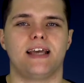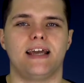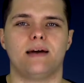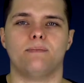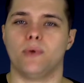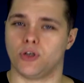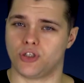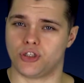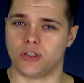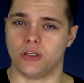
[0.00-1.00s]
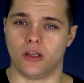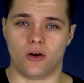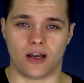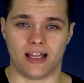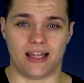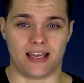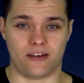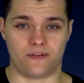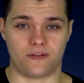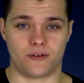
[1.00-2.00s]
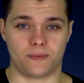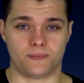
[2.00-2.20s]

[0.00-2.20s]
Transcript: in a much longer life.